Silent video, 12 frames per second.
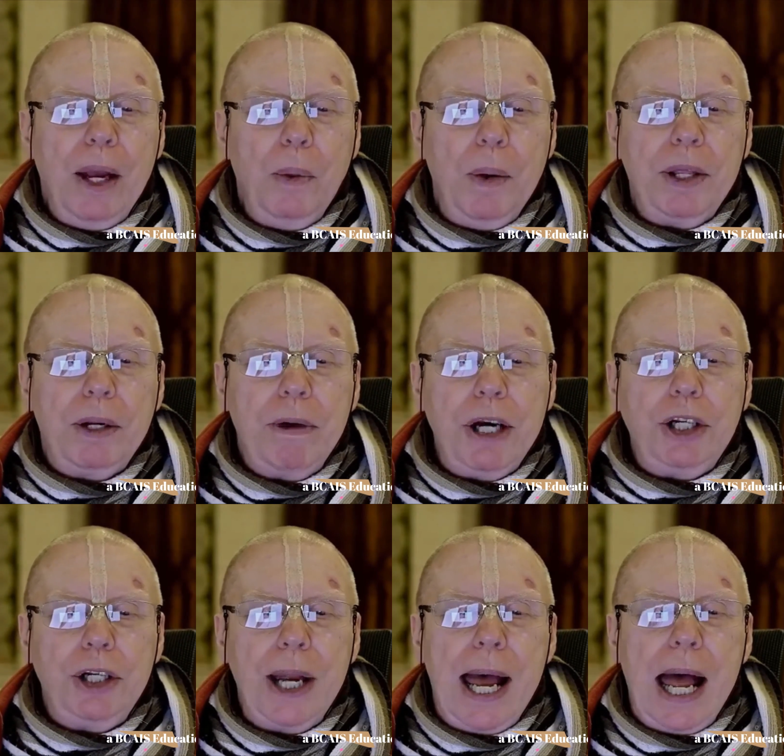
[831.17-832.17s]
with
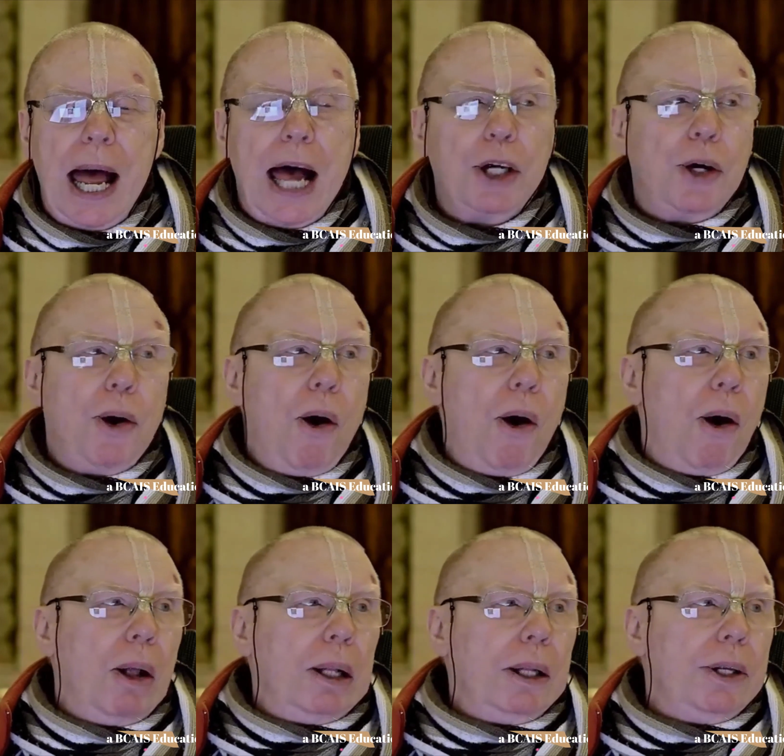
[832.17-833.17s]
Krishna are
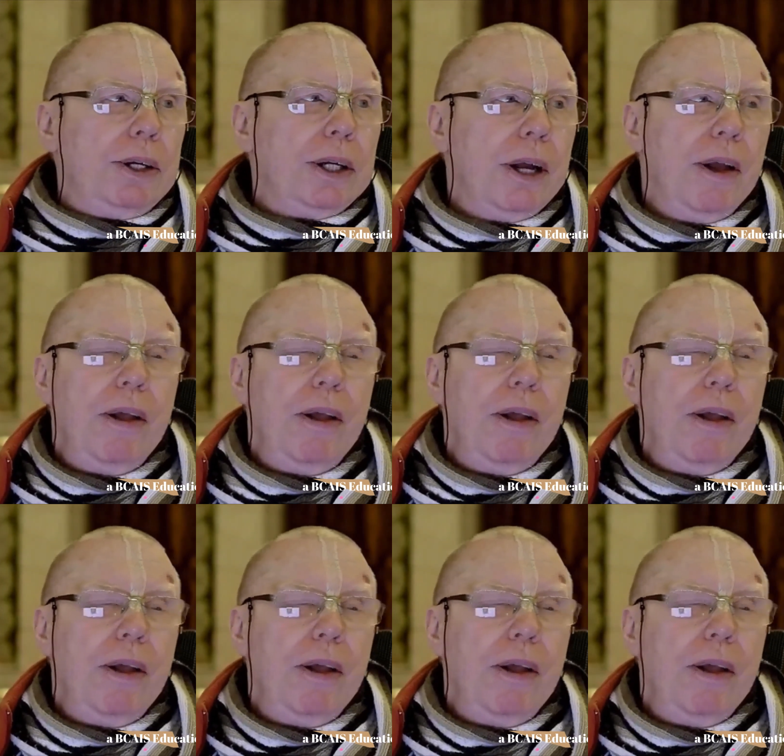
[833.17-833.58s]
called,